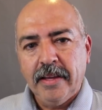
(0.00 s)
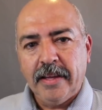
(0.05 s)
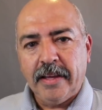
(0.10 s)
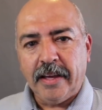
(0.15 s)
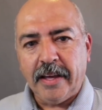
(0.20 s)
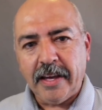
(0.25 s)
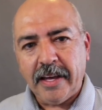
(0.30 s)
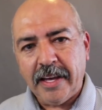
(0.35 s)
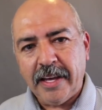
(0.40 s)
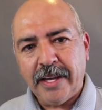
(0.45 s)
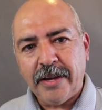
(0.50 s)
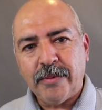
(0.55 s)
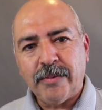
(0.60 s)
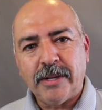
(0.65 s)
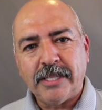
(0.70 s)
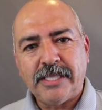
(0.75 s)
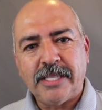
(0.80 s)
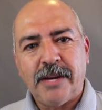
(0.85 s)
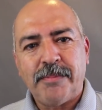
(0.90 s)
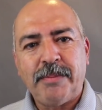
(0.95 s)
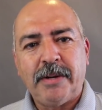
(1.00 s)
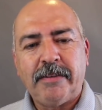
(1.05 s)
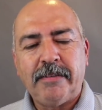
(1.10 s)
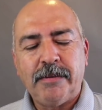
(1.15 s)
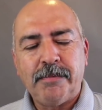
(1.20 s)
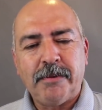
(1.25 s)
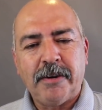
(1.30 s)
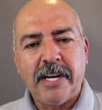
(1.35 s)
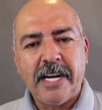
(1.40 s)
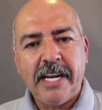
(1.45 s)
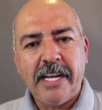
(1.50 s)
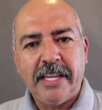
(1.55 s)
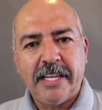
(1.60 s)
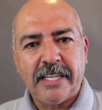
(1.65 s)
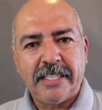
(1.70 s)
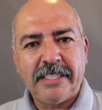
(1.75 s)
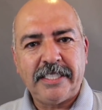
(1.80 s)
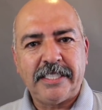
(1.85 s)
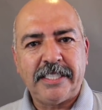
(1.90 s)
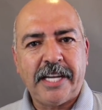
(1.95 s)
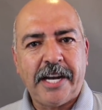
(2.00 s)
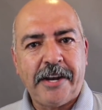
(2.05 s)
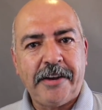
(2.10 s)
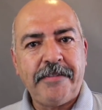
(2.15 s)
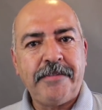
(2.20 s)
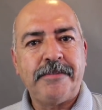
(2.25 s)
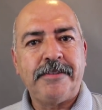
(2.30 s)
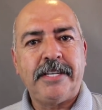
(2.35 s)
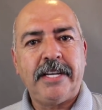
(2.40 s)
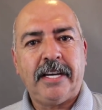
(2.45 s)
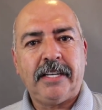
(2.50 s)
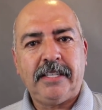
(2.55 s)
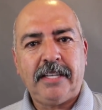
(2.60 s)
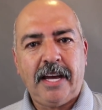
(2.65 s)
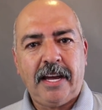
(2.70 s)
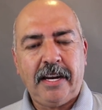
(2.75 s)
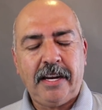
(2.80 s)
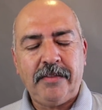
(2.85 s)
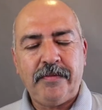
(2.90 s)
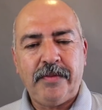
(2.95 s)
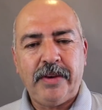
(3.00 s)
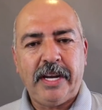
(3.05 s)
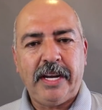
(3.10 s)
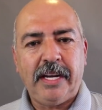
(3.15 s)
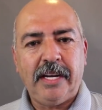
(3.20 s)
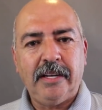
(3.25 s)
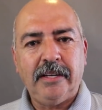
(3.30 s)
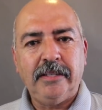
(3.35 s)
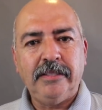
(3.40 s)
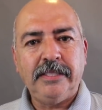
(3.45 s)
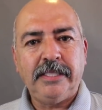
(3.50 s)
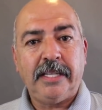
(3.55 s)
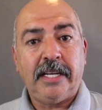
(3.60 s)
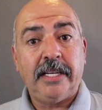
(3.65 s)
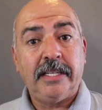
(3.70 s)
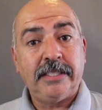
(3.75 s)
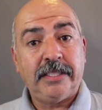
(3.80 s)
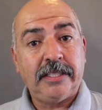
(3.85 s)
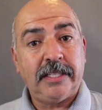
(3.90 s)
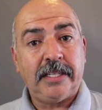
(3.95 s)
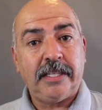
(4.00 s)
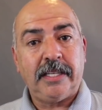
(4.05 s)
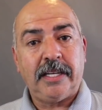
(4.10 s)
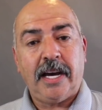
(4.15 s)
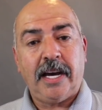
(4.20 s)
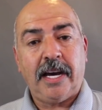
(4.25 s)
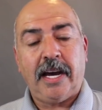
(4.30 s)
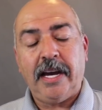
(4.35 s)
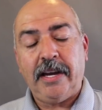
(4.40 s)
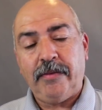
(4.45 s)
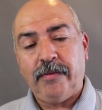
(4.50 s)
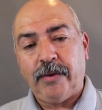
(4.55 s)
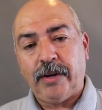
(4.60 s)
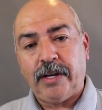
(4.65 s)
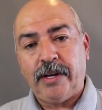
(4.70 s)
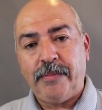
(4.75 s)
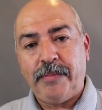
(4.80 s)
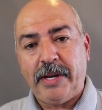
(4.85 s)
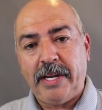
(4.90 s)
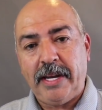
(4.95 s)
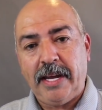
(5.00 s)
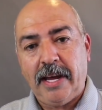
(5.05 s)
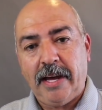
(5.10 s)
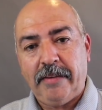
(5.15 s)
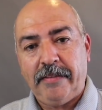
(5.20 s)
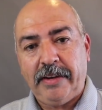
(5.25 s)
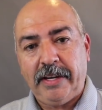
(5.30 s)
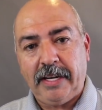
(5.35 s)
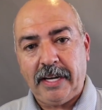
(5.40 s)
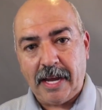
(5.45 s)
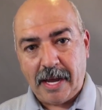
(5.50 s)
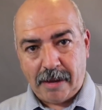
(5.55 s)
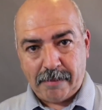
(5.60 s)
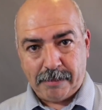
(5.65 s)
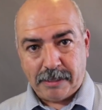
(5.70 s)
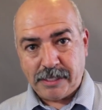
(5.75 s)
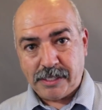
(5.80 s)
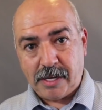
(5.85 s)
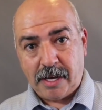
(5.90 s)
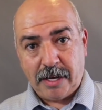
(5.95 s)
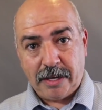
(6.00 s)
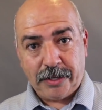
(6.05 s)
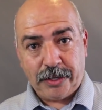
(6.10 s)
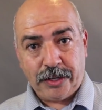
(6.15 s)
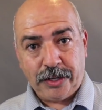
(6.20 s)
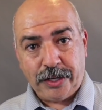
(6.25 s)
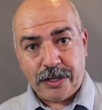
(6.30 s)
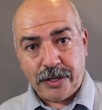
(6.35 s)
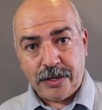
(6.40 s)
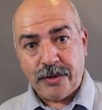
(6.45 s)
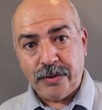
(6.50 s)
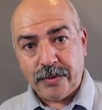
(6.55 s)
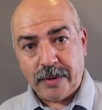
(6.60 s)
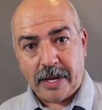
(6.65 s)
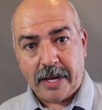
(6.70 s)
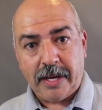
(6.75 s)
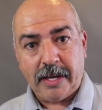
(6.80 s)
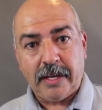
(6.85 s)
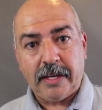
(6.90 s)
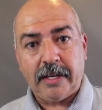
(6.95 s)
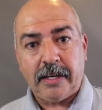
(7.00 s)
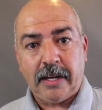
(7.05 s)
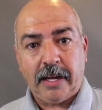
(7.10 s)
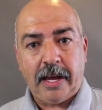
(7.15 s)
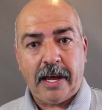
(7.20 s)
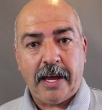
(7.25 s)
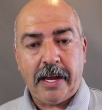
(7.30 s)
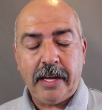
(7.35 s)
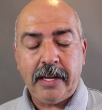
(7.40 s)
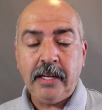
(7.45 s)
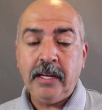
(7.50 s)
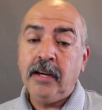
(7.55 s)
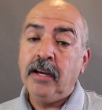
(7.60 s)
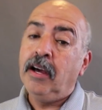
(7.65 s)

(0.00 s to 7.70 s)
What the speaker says: Hey, what's up, everybody? This is Henry from Tech Daddy Videos, and tonight we're going to be having Amazon Q&A.